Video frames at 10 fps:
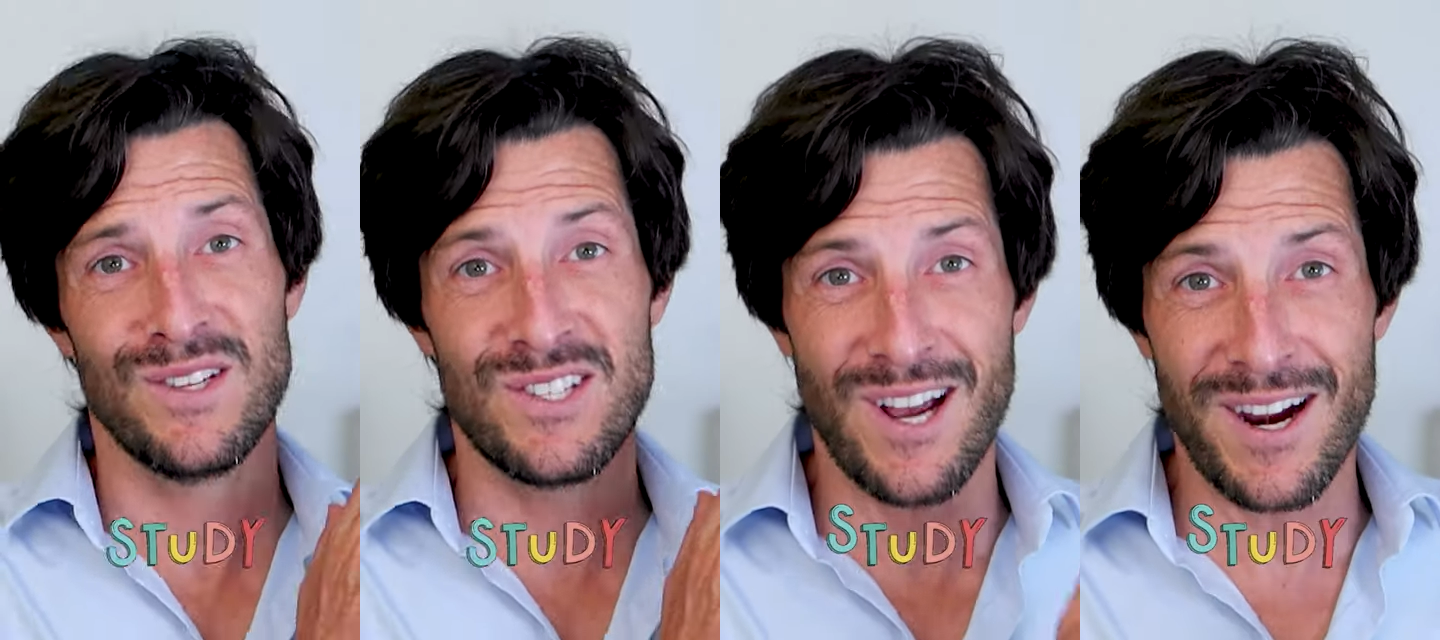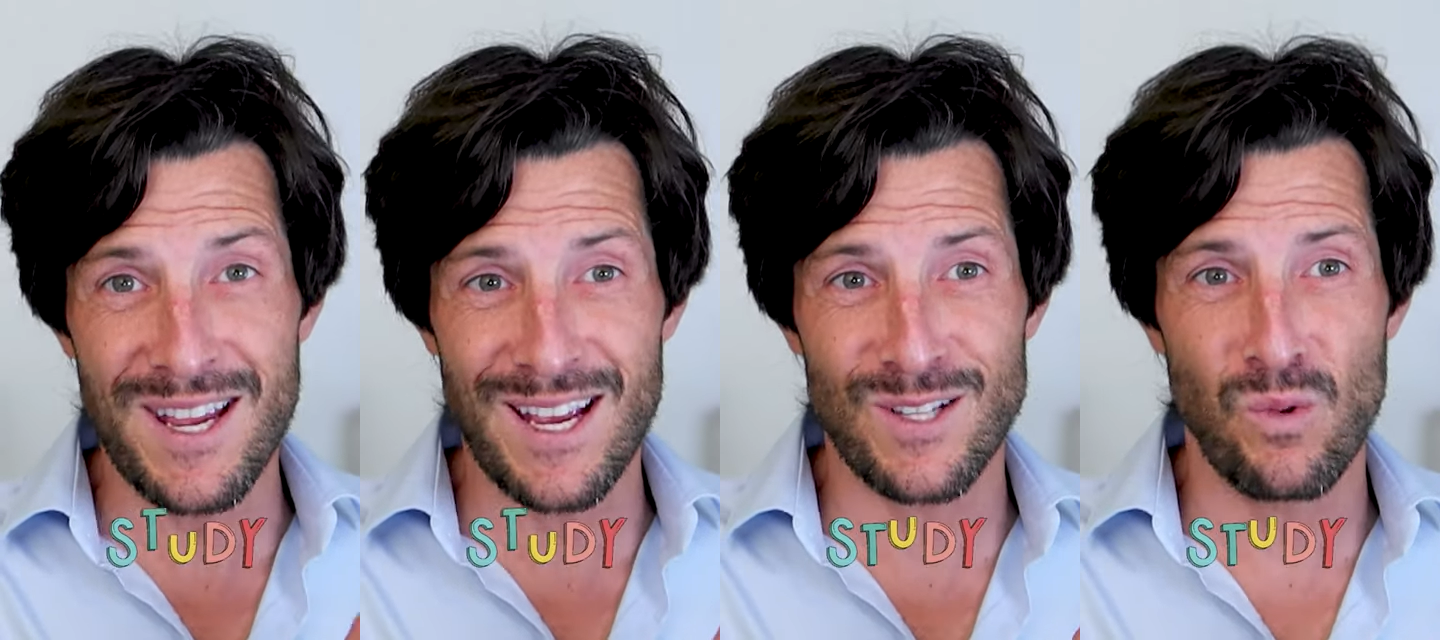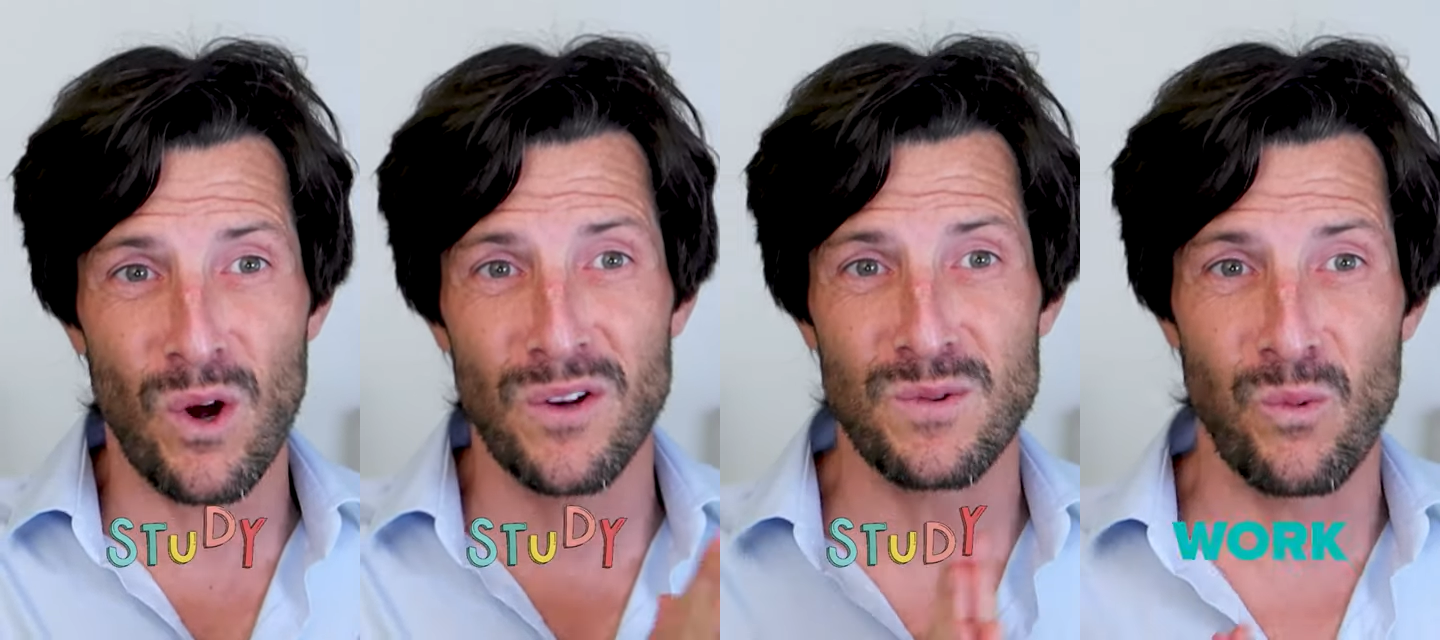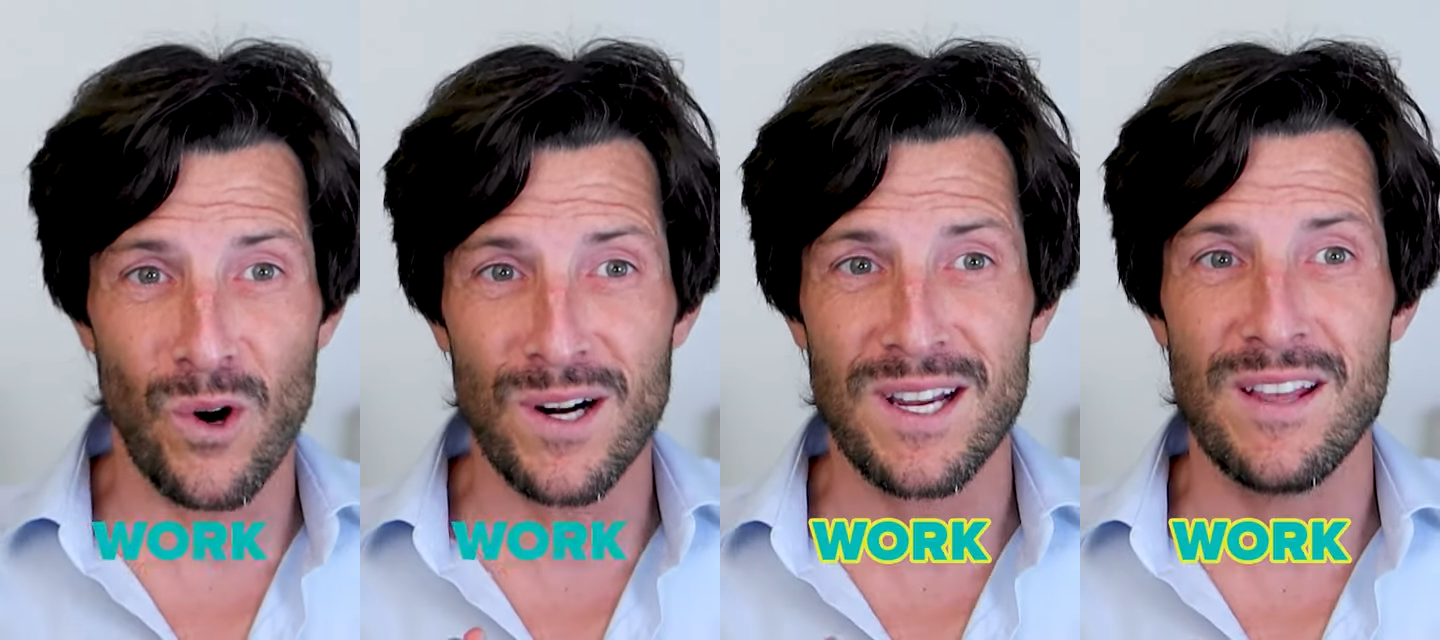study as well as
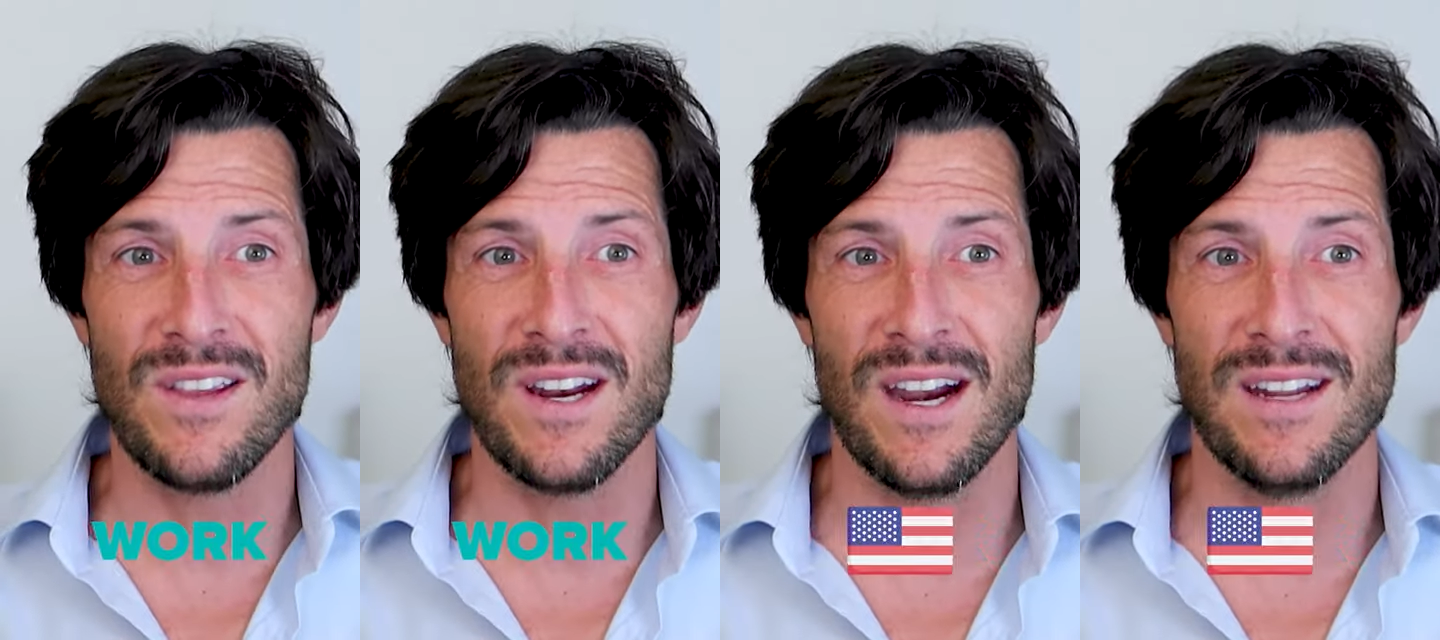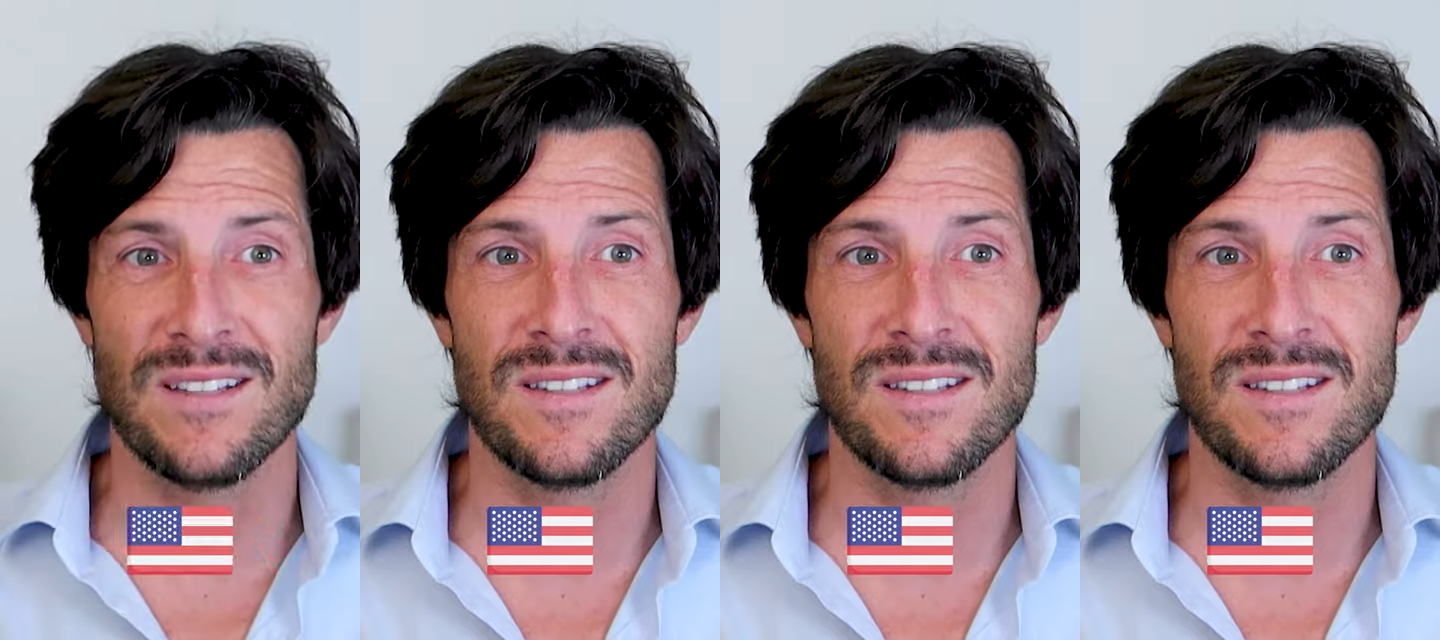work in the United